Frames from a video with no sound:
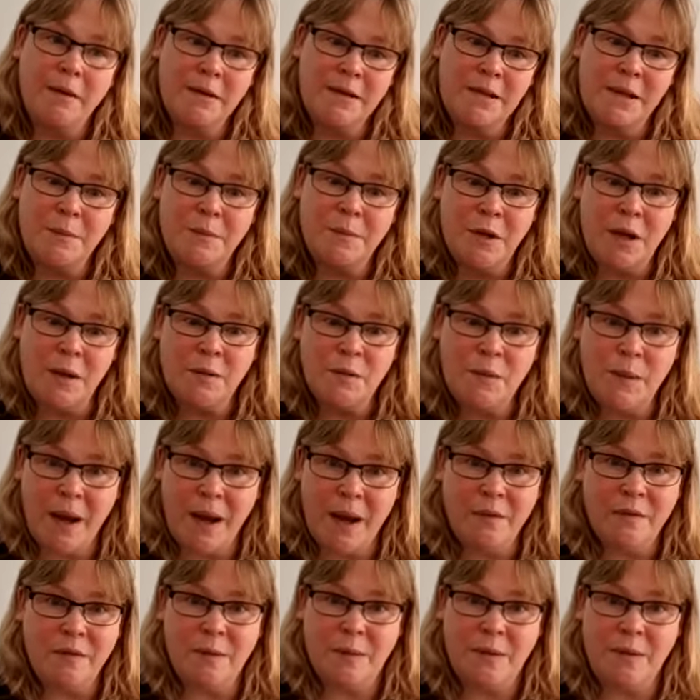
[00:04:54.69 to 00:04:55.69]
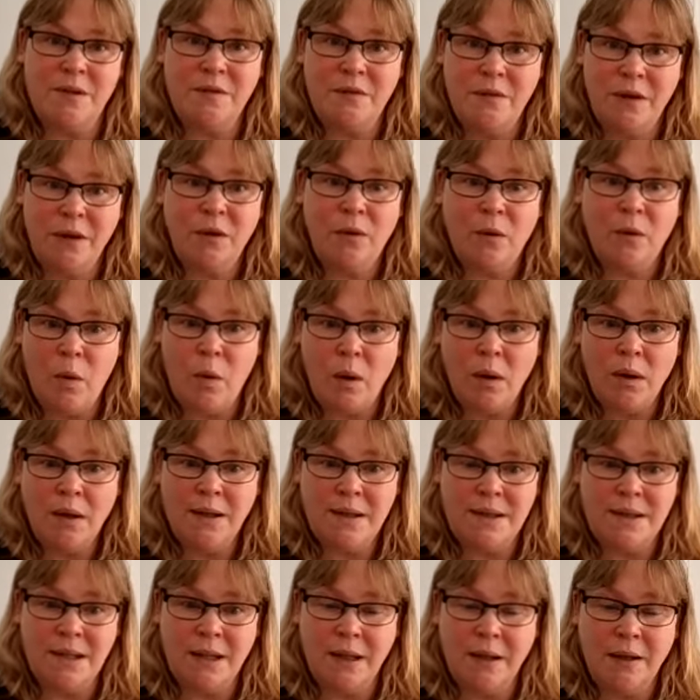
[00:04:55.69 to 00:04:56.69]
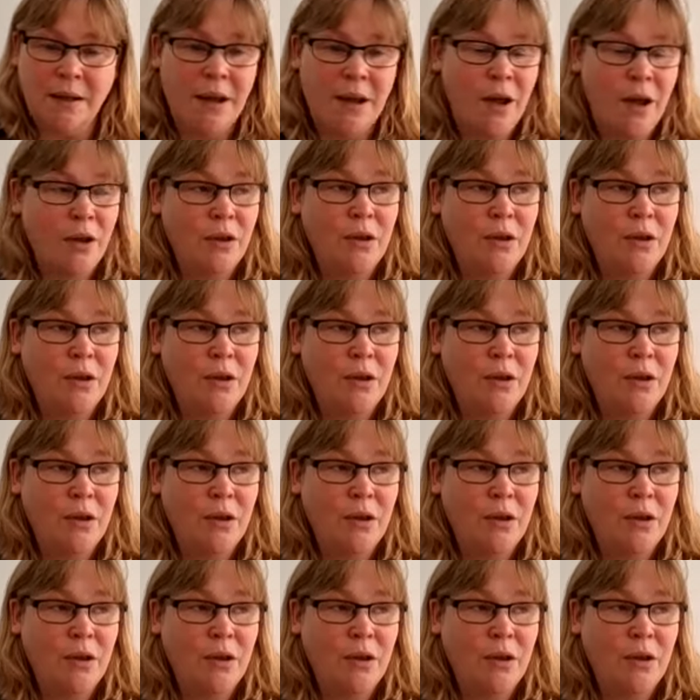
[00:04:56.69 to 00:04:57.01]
sometimes we have to intervene on quality.